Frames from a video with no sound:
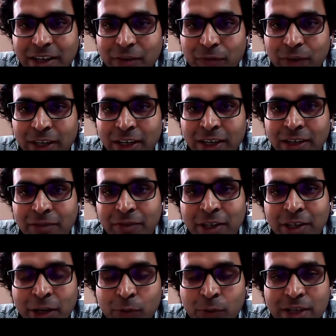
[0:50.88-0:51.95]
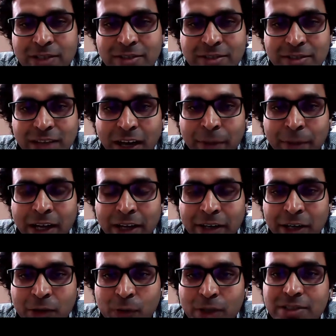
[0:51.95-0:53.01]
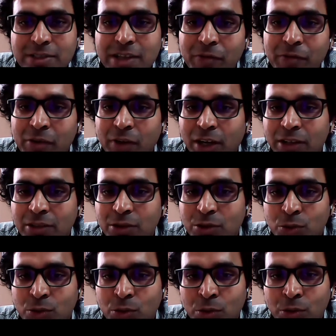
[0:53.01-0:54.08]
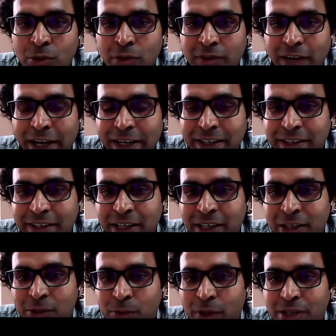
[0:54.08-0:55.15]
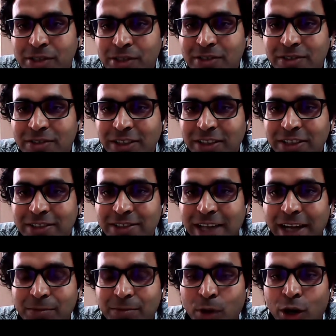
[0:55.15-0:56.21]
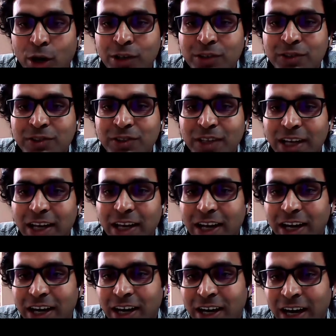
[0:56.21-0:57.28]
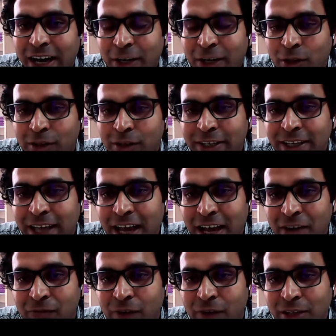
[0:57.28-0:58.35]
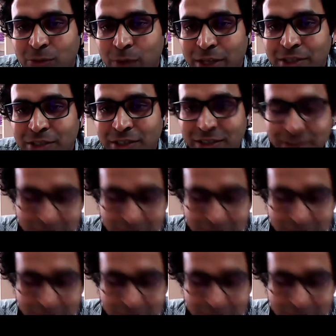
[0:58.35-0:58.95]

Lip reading: I request everyone to write their questions in the chat box. I already have one questions,